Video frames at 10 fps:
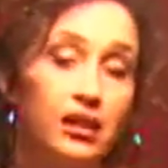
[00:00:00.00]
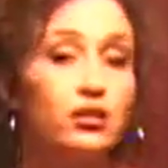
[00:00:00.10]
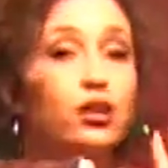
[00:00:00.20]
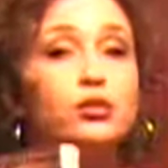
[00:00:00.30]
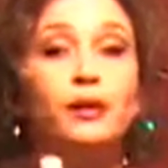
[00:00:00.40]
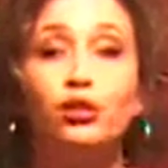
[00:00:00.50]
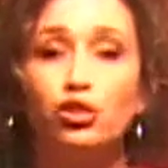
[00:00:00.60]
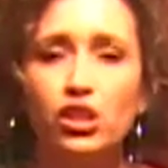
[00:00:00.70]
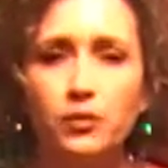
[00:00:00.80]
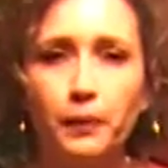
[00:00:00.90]
It talks about the
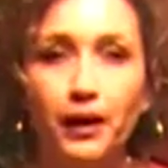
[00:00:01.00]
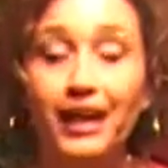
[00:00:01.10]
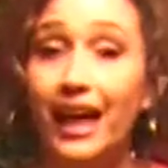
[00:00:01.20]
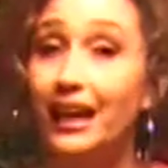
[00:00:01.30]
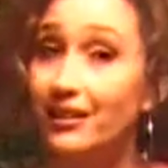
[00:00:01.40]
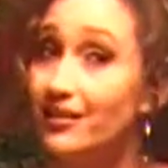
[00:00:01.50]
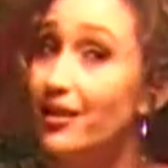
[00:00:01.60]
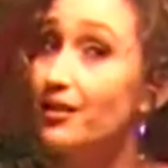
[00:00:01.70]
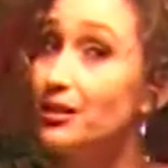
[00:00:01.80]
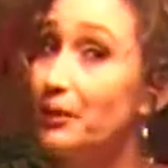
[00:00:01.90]
G-spot, and it
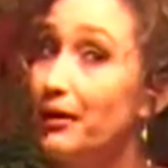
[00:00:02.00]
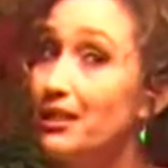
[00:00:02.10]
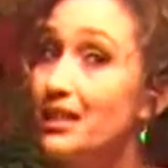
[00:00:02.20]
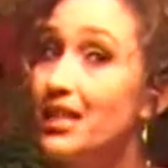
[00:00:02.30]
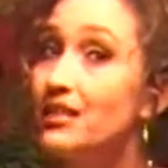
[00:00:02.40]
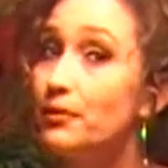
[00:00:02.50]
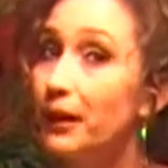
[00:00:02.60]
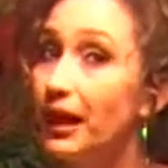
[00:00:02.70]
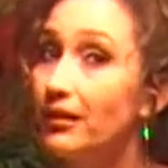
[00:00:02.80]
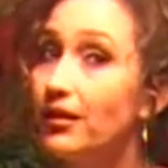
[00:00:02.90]
talks about his
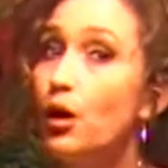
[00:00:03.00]
he-spot.